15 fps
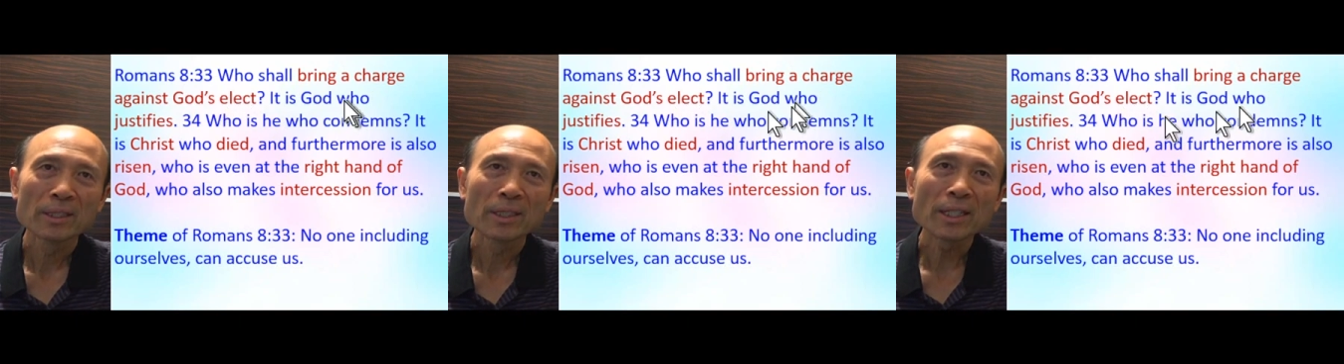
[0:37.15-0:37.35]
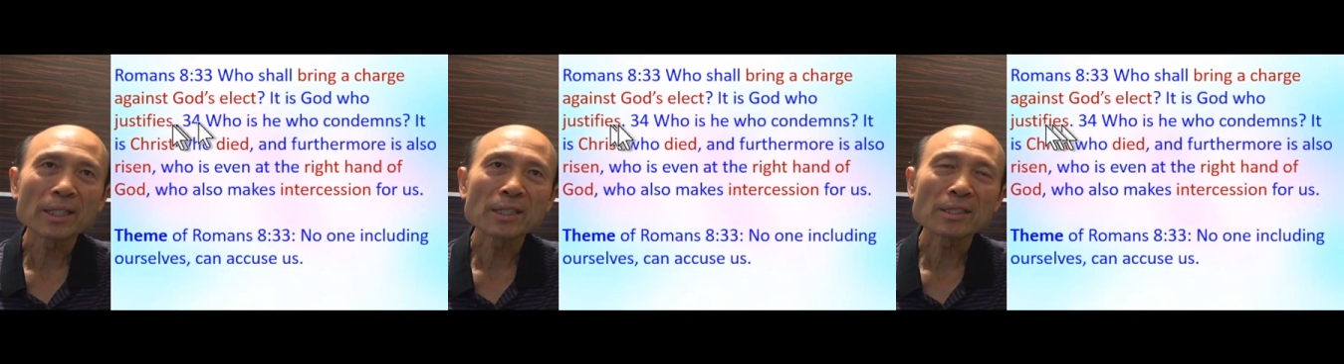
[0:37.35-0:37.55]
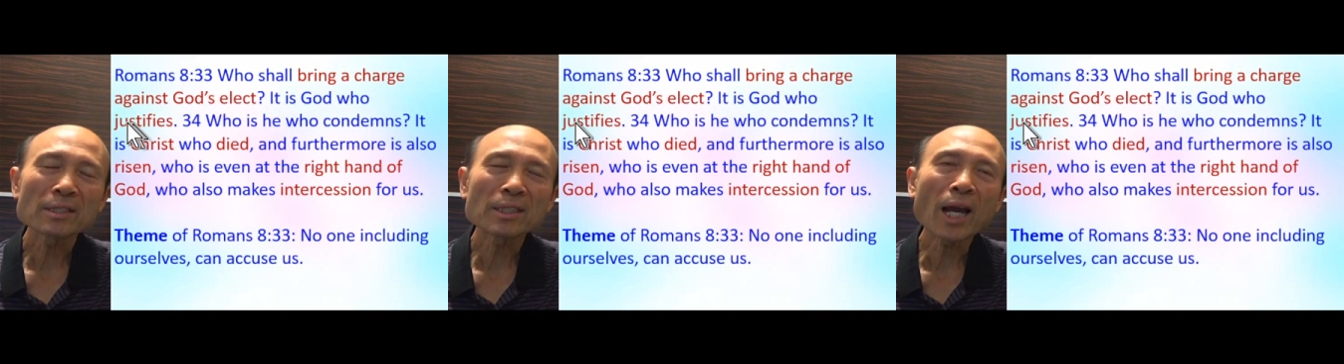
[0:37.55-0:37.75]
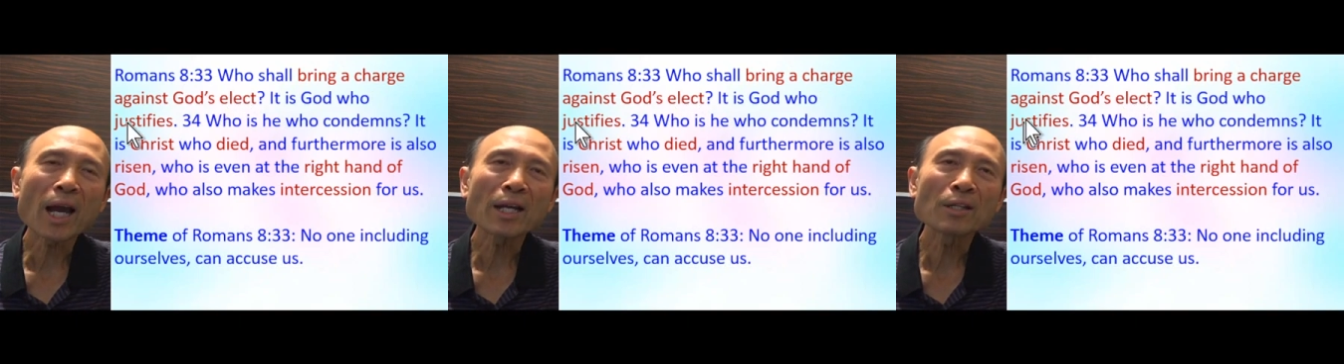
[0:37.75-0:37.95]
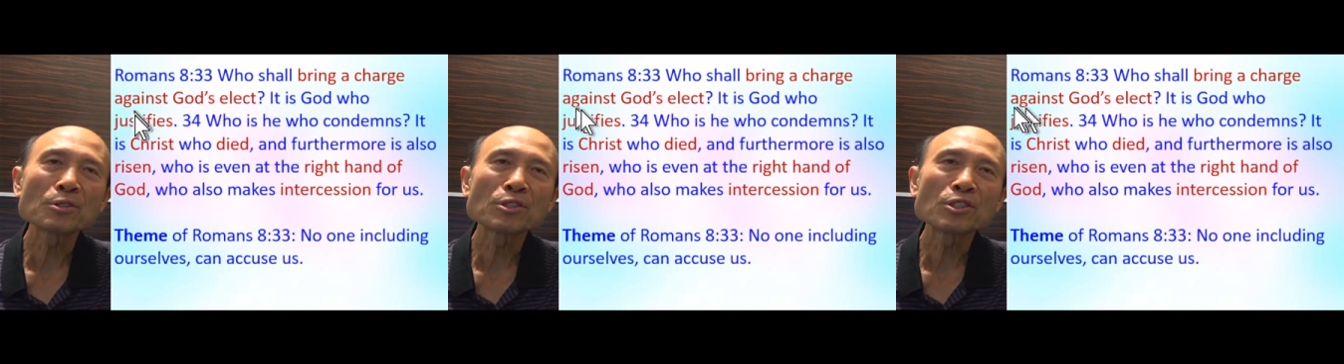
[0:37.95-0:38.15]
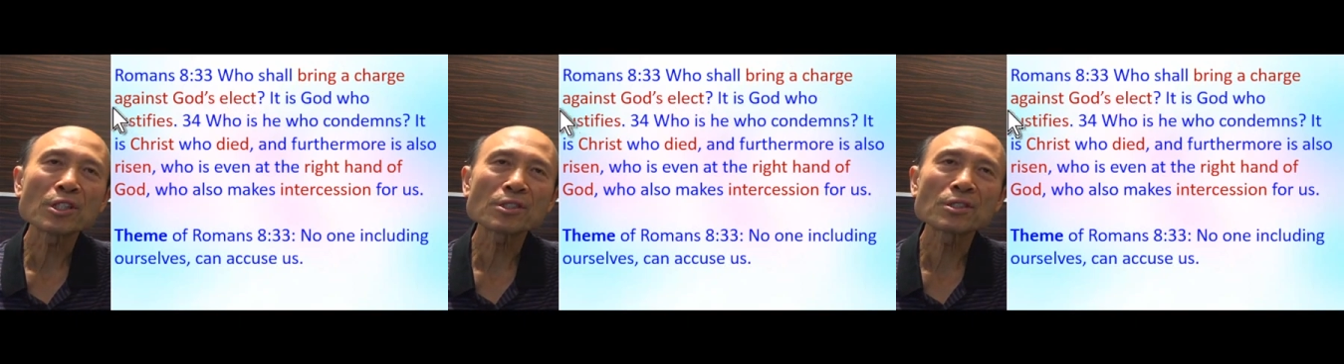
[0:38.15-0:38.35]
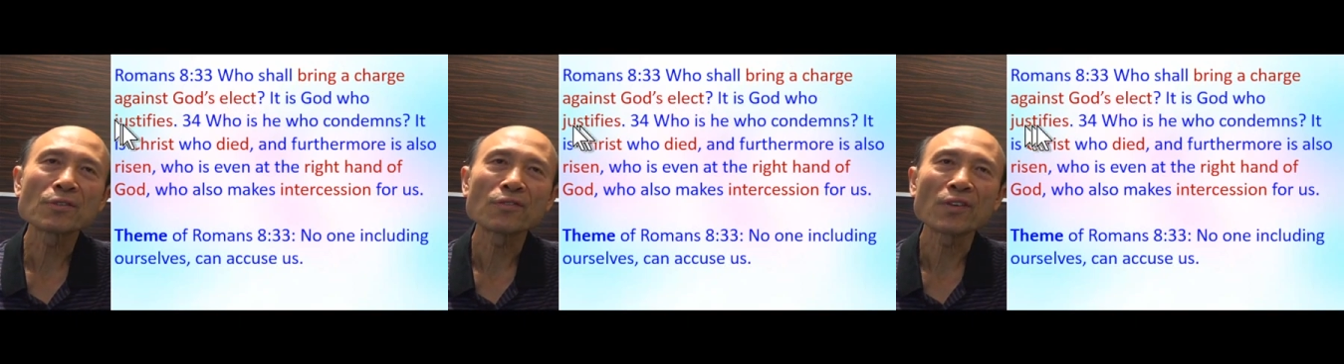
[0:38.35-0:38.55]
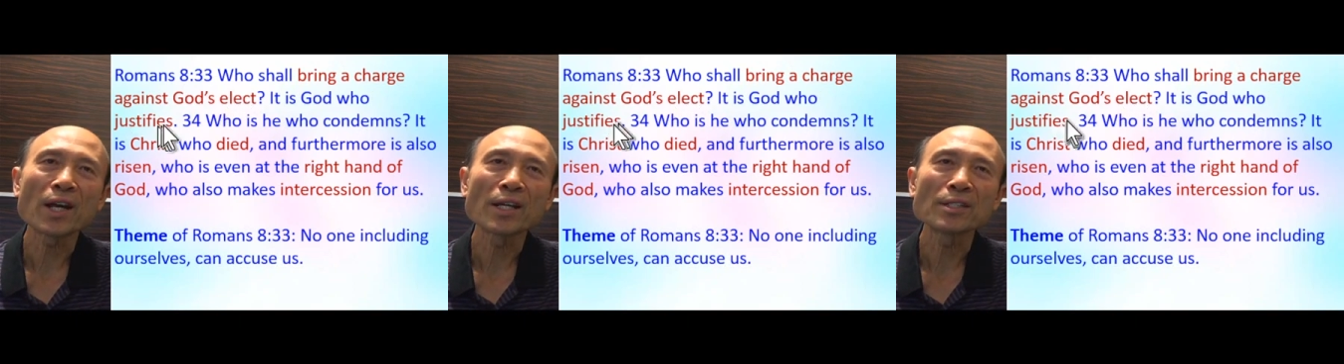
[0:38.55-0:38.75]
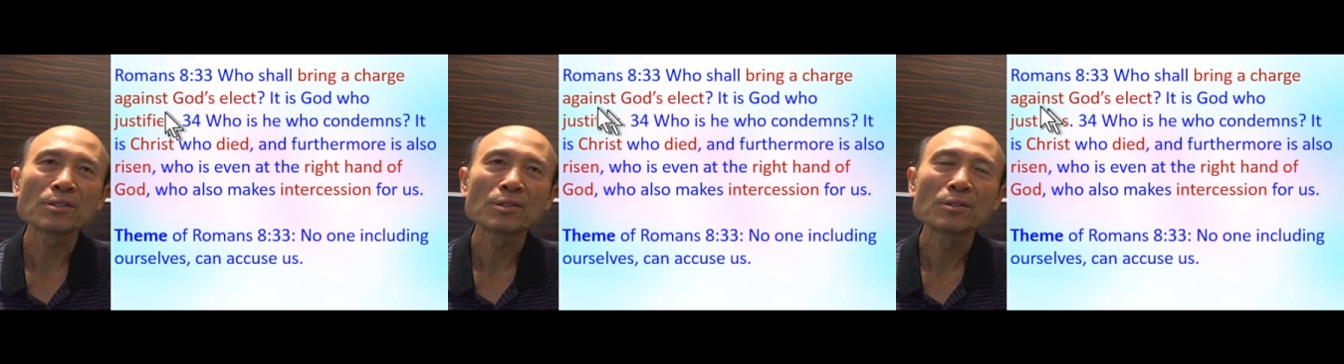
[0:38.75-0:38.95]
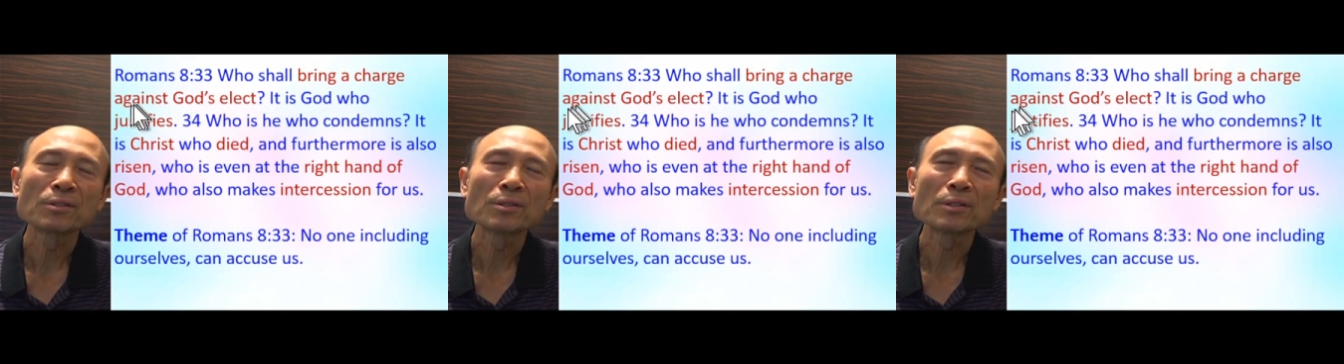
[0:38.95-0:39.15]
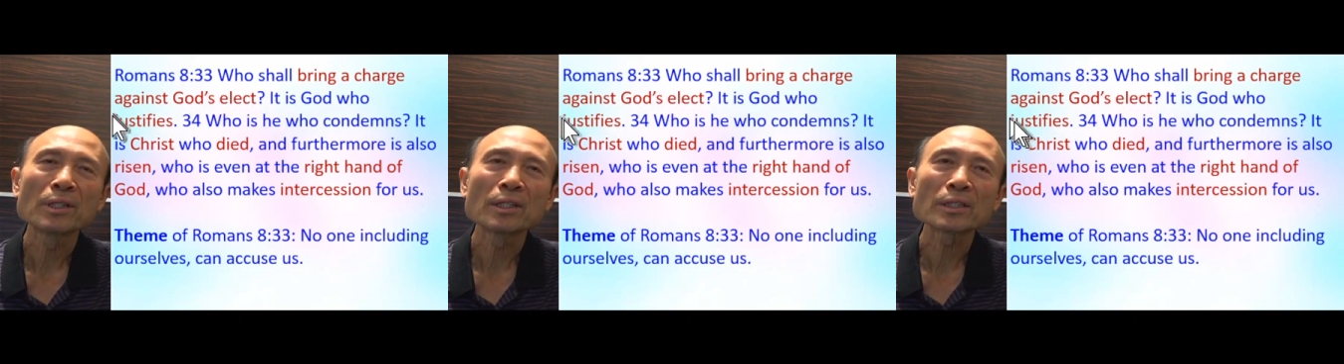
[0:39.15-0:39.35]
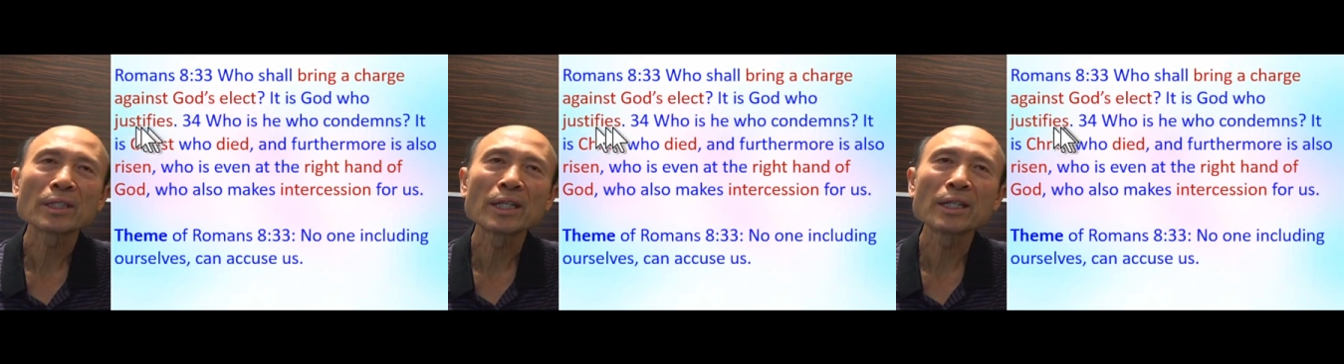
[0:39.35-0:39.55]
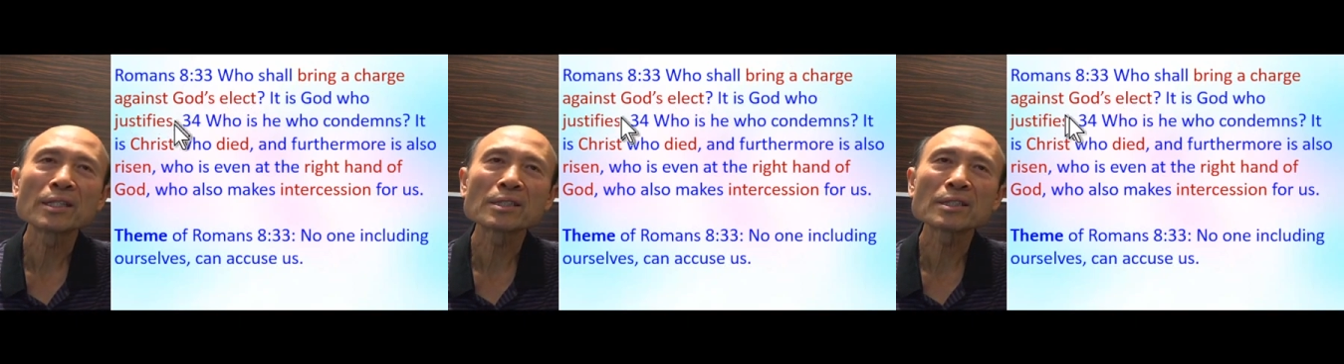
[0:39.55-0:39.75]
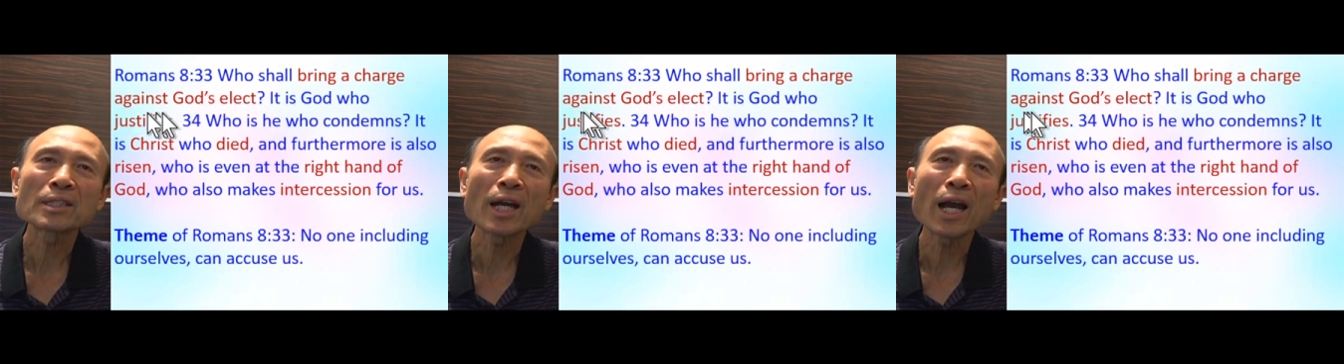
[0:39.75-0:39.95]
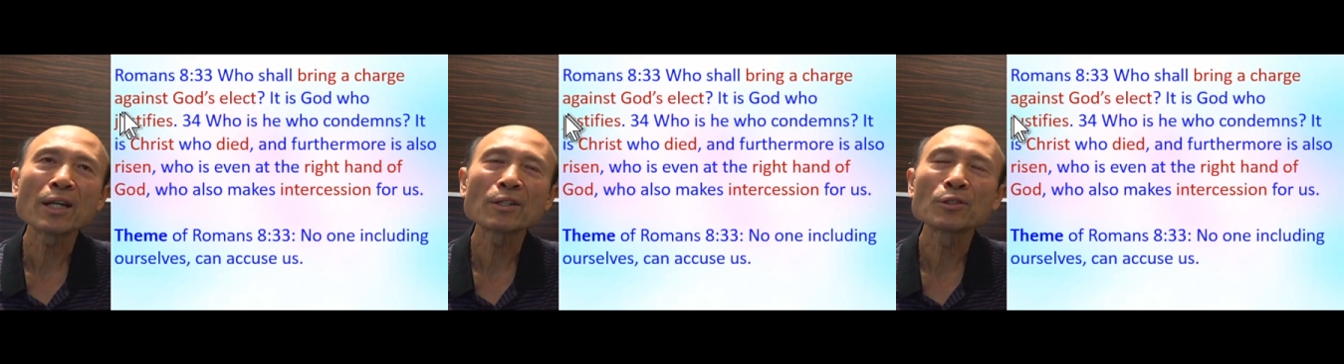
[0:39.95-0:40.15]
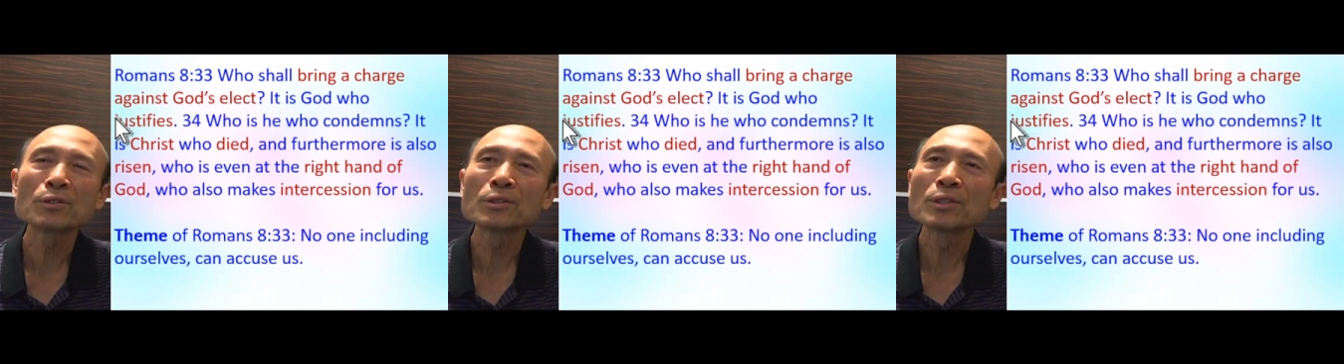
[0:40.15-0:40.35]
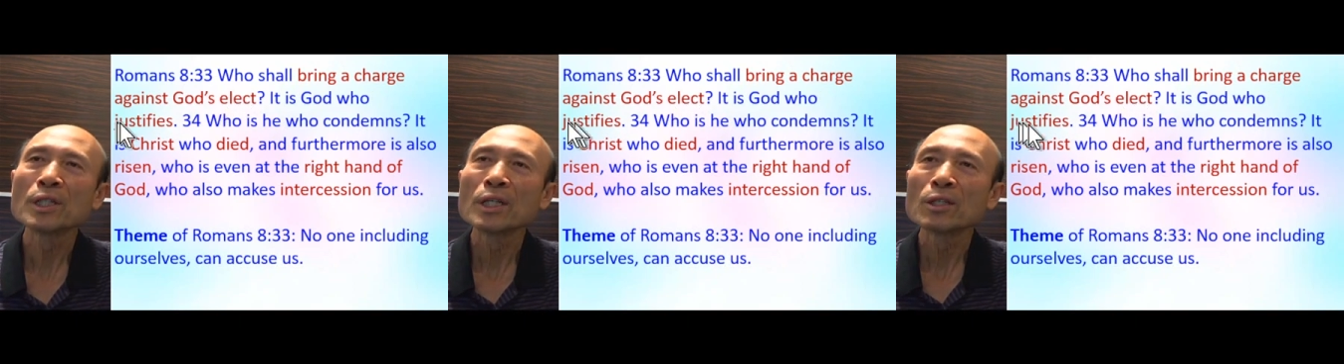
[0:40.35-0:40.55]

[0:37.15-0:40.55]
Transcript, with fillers: It is God who justifies. It is God who,